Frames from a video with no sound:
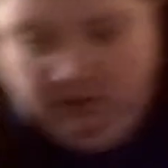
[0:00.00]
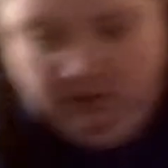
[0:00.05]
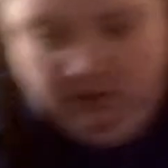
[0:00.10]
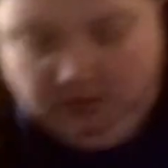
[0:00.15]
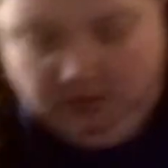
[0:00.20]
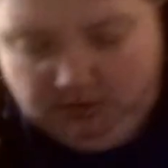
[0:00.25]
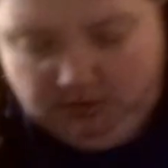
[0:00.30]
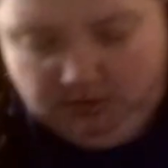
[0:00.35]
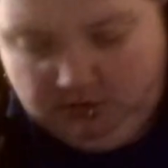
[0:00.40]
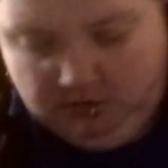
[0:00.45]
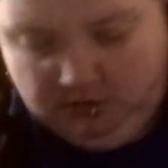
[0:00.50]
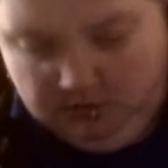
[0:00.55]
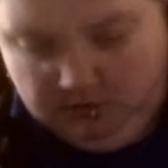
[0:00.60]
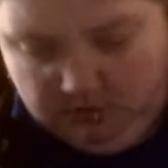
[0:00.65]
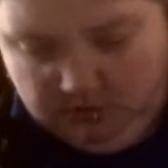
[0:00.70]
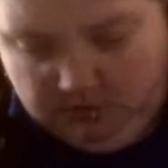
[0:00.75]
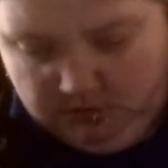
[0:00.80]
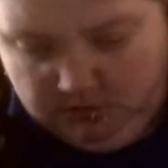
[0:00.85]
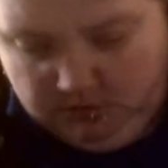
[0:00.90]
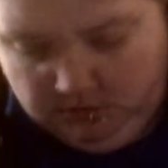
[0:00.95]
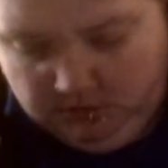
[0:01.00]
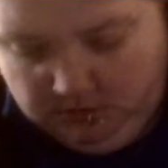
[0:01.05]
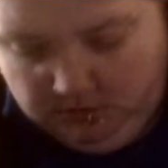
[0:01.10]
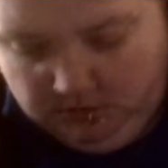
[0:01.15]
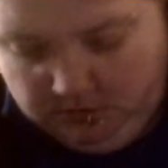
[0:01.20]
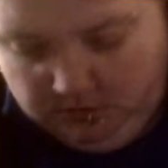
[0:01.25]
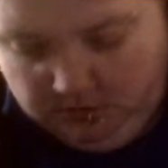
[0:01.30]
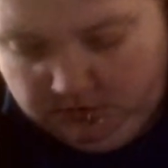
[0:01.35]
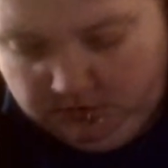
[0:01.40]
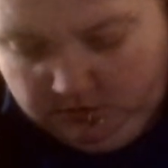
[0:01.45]

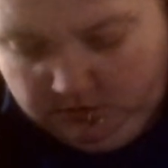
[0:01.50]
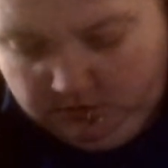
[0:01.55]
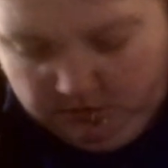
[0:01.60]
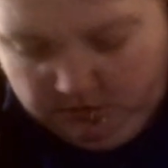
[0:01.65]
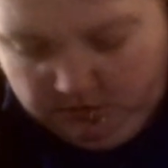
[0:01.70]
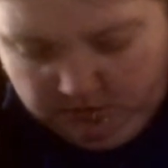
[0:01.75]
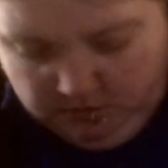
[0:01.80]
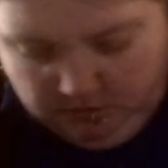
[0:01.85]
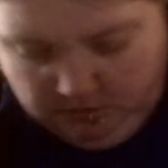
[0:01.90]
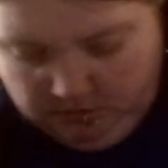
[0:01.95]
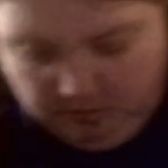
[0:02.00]
Nothing is said.